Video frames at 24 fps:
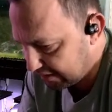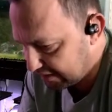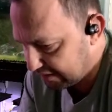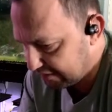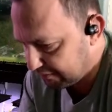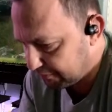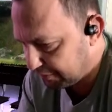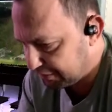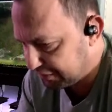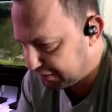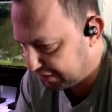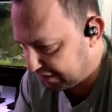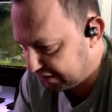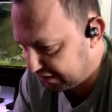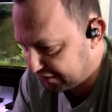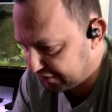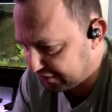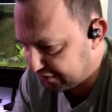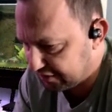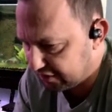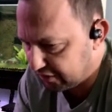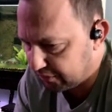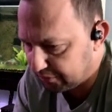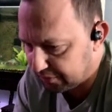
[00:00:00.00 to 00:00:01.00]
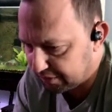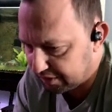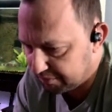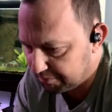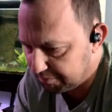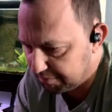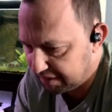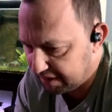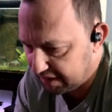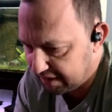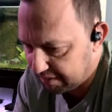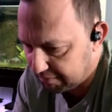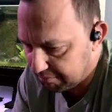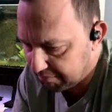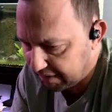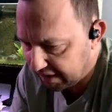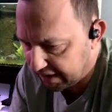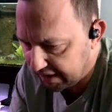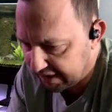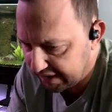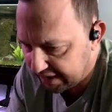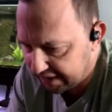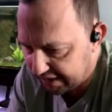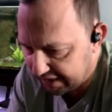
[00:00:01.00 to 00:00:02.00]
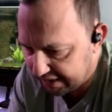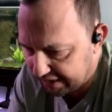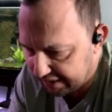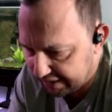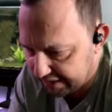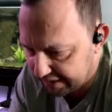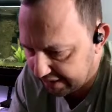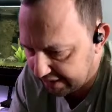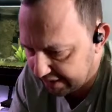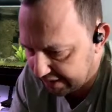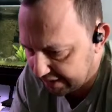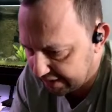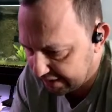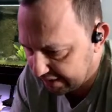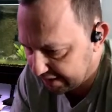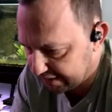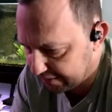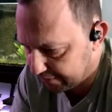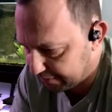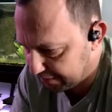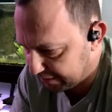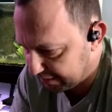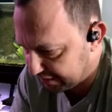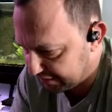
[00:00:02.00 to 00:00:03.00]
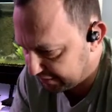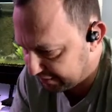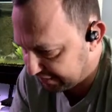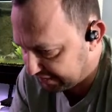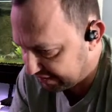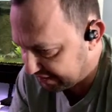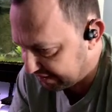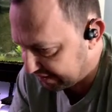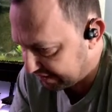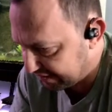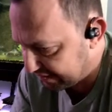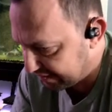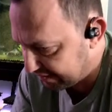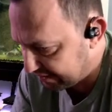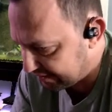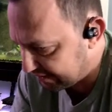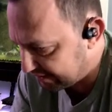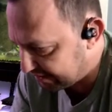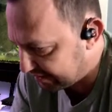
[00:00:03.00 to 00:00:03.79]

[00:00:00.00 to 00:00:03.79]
Which is going to be my, where is it here?